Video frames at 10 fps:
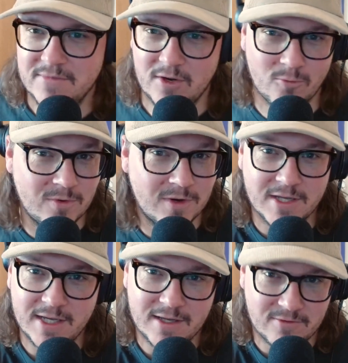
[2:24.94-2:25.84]

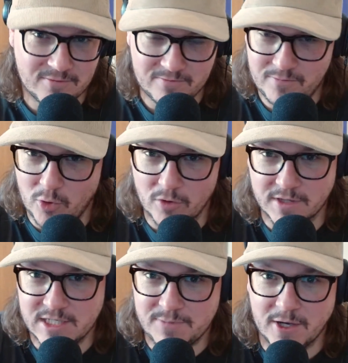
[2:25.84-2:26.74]
really
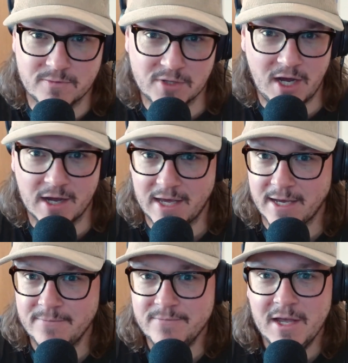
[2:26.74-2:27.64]
poorly spelled
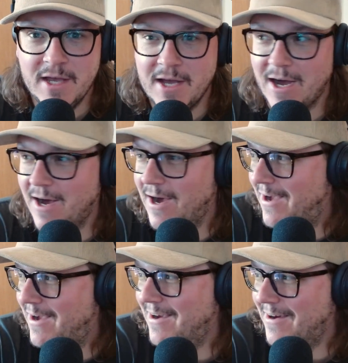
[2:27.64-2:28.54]
blogging,
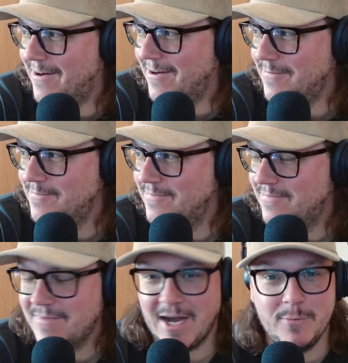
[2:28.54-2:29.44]
I'm
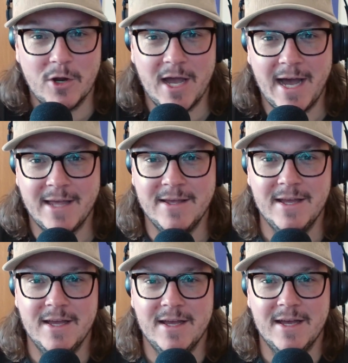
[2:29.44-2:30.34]
your guy.
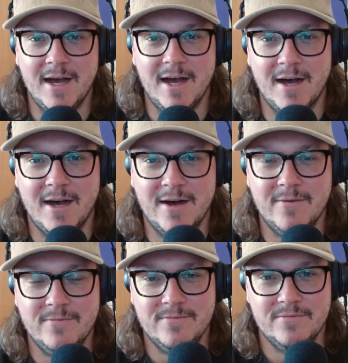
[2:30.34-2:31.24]
I
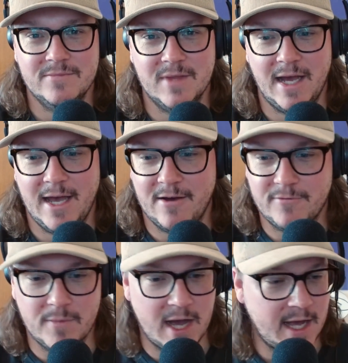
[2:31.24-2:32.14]
have
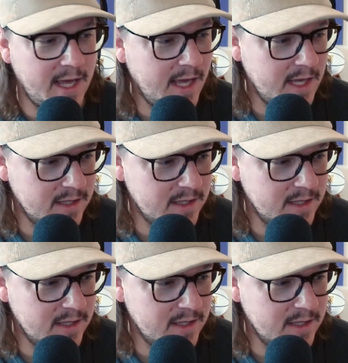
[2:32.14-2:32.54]
my